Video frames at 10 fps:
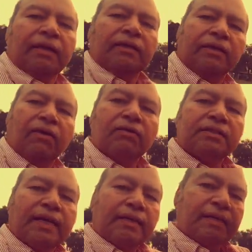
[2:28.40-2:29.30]
The
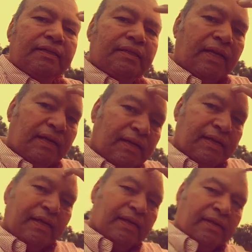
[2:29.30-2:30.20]
onset is
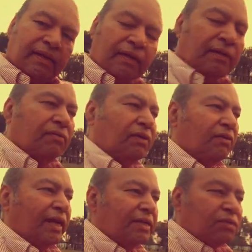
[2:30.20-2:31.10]
generally in
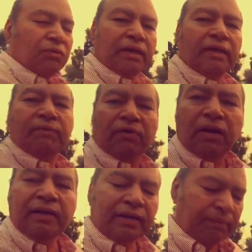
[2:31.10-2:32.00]
around age 20,
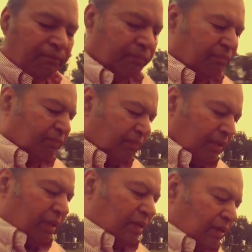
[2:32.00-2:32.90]
early
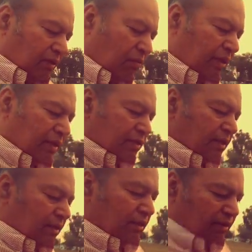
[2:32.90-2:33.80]
20s,
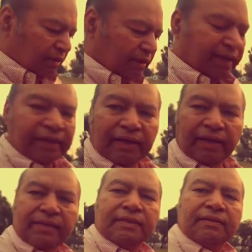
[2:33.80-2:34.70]
late
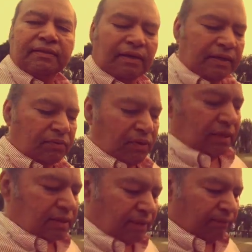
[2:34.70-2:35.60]
adolescence, early 20s.